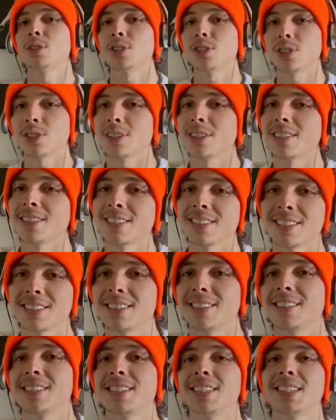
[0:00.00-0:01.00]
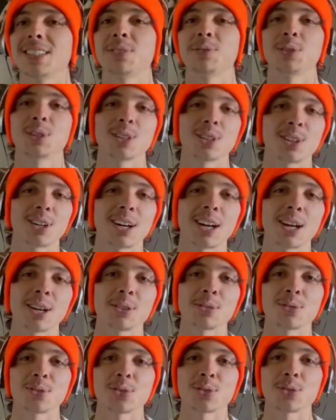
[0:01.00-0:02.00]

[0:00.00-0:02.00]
stressed. This is gonna be a little hype.